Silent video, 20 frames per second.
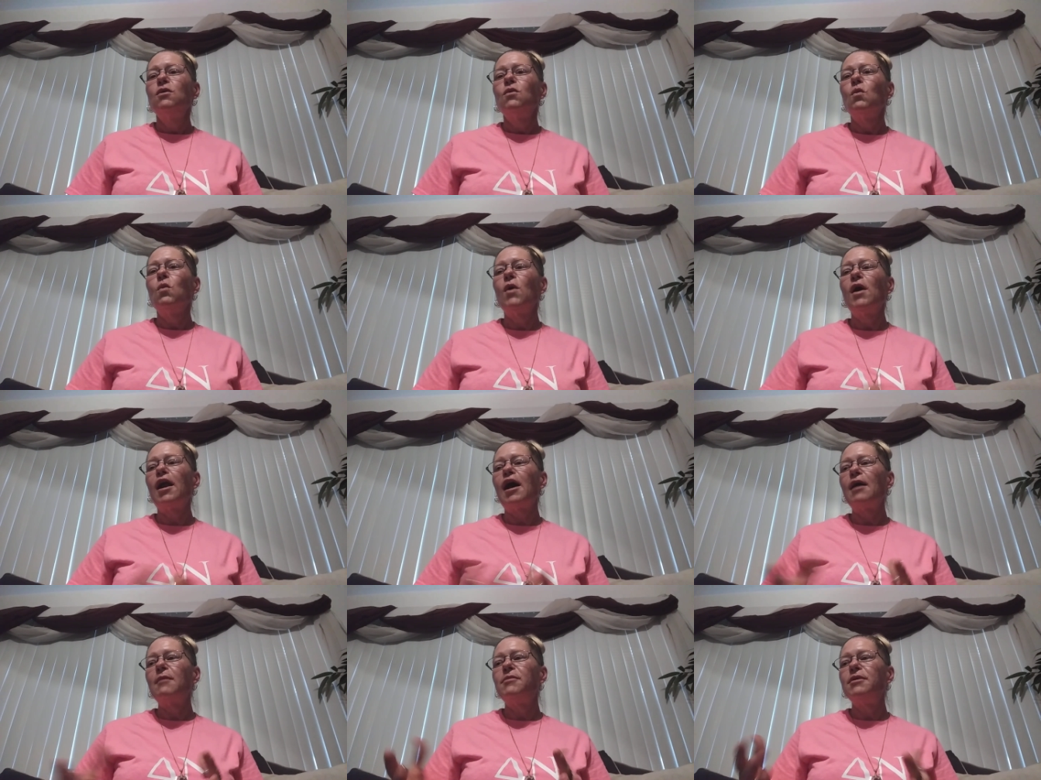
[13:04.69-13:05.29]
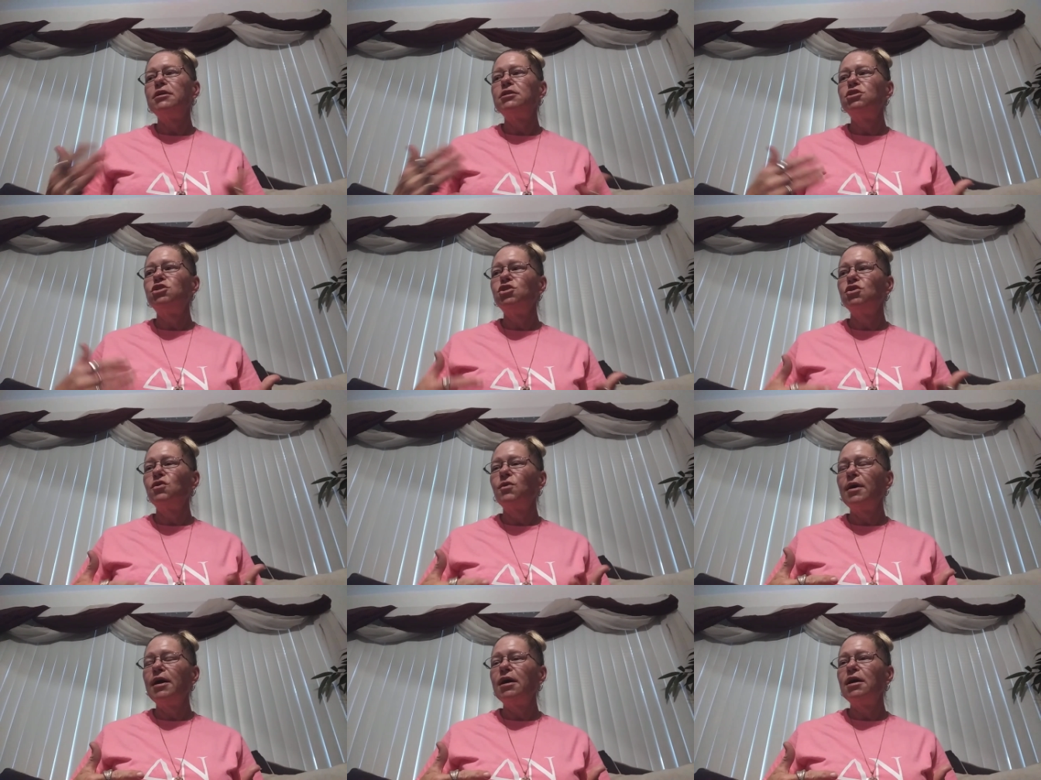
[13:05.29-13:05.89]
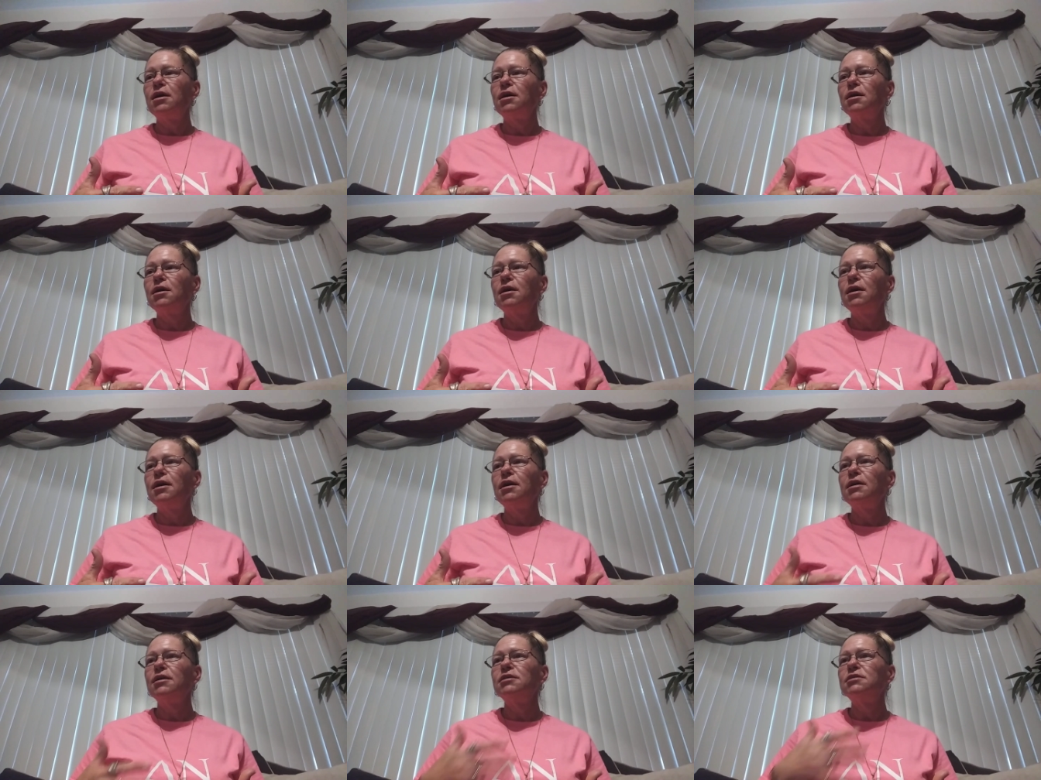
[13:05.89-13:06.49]
What I've been doing
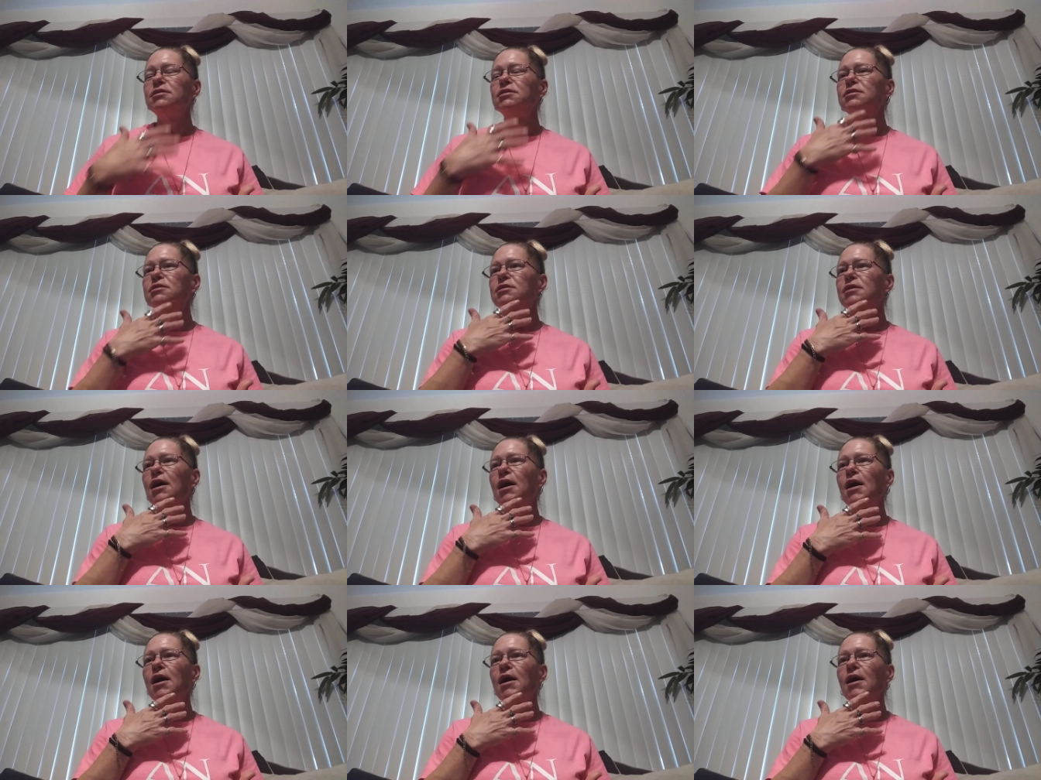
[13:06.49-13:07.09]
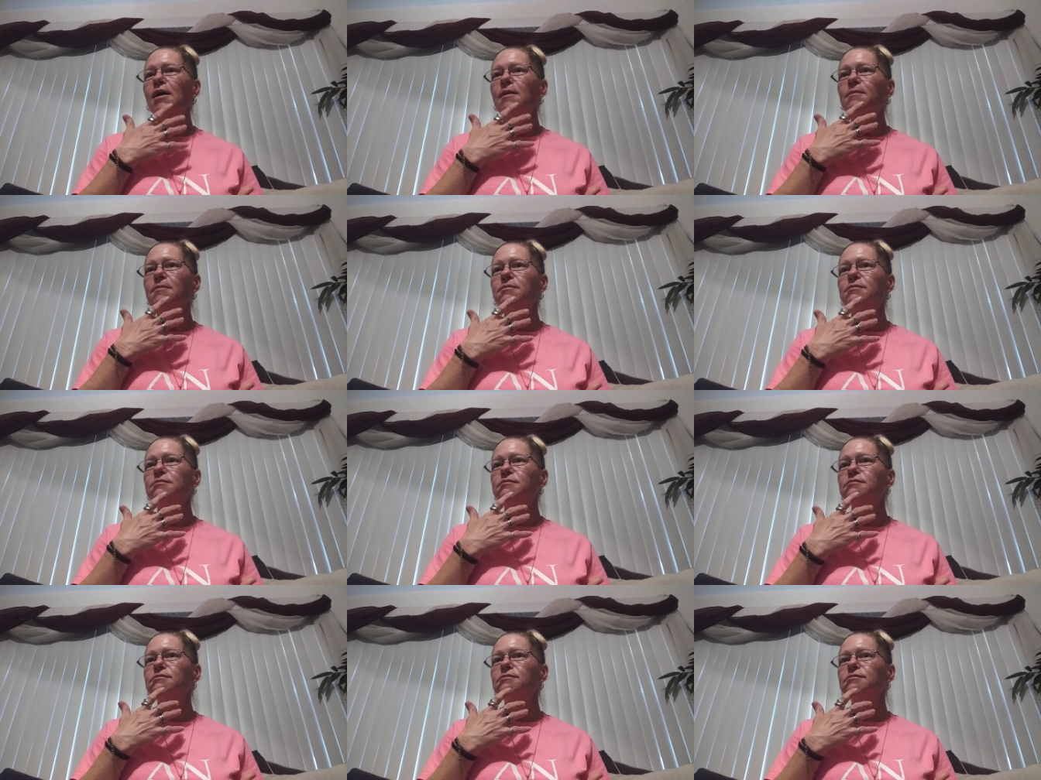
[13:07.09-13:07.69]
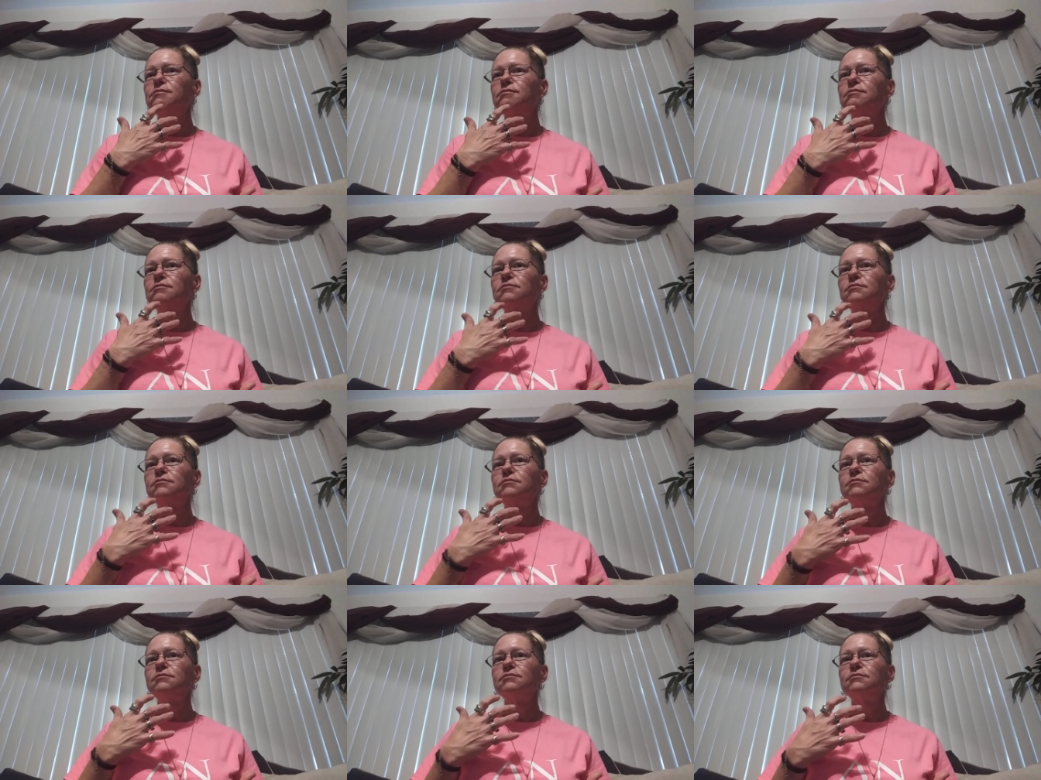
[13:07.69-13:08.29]
is um,
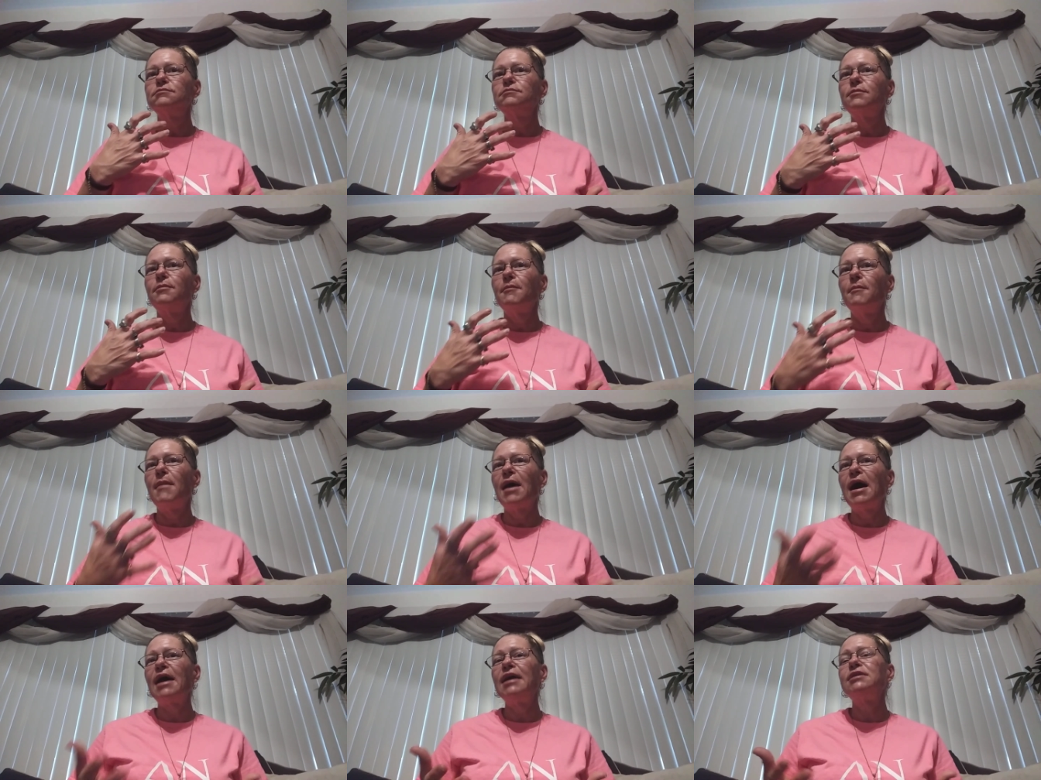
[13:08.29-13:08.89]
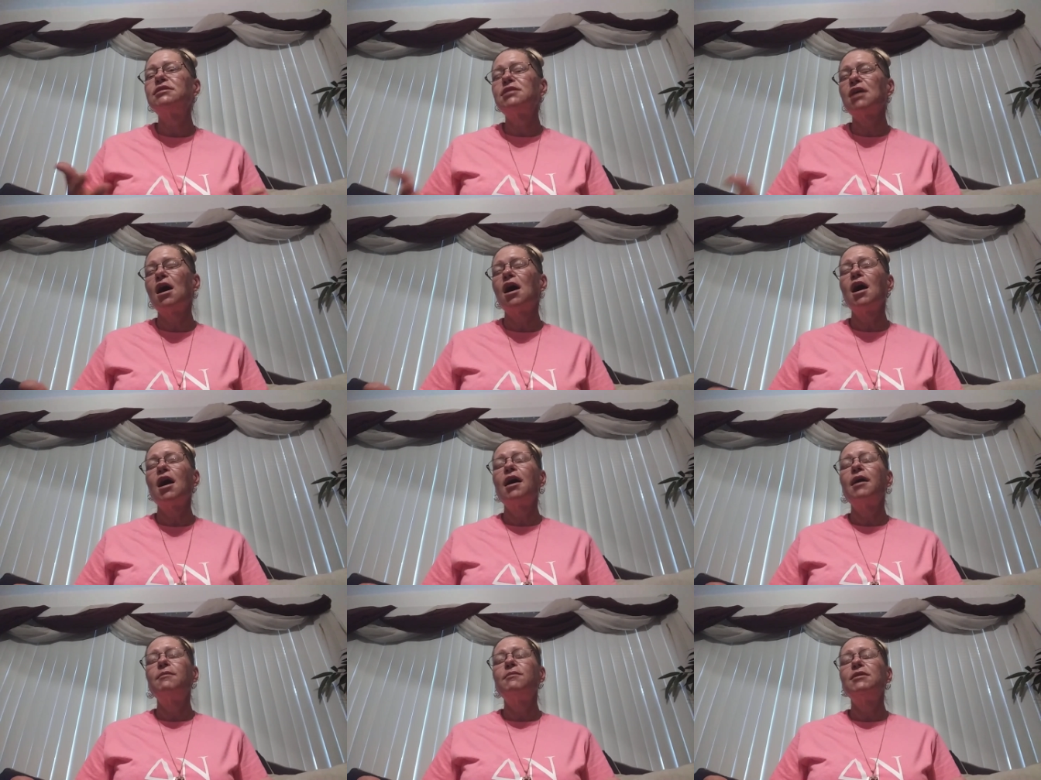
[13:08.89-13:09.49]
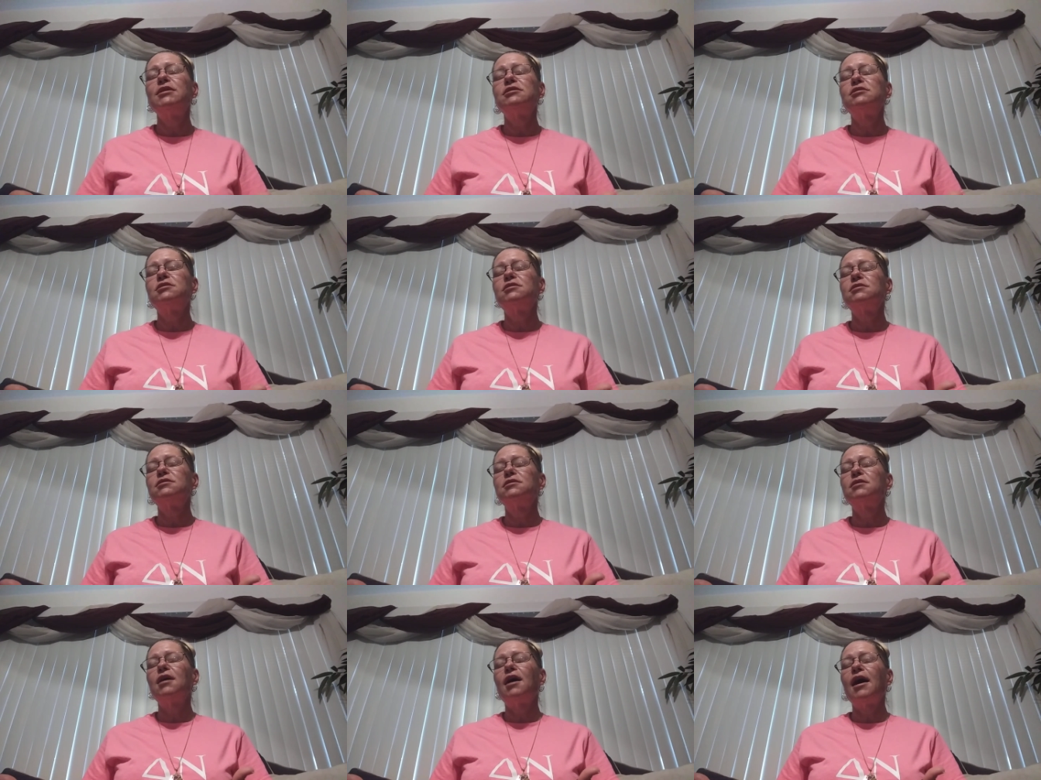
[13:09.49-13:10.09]
my time is
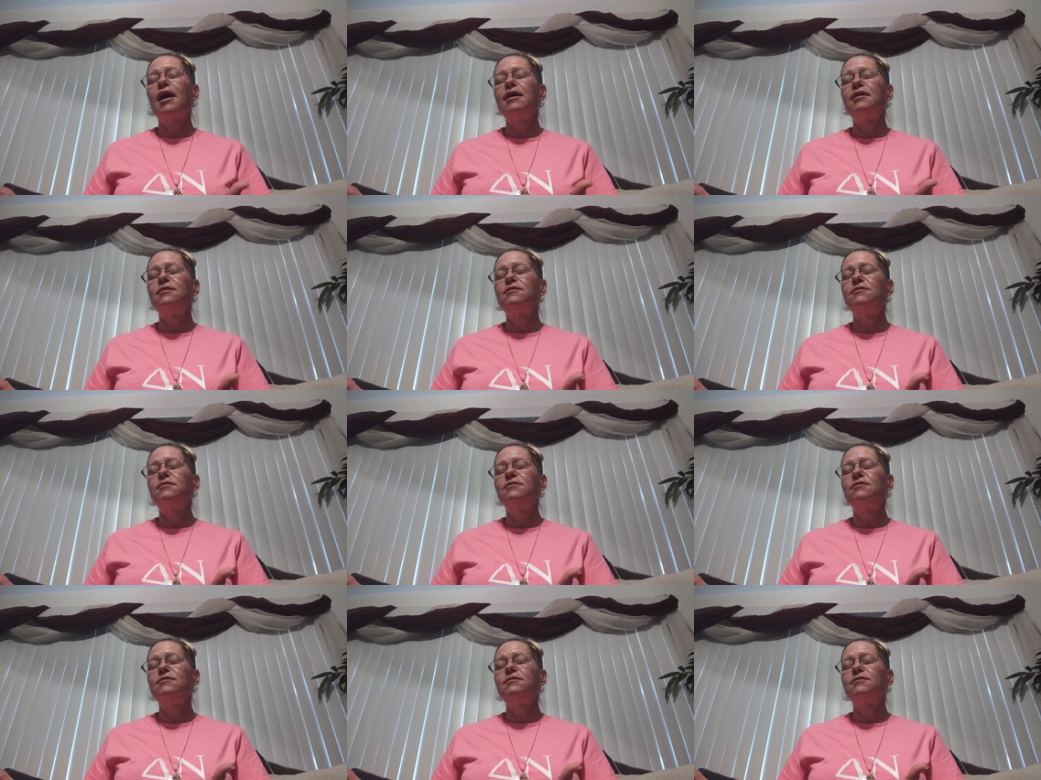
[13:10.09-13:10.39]
I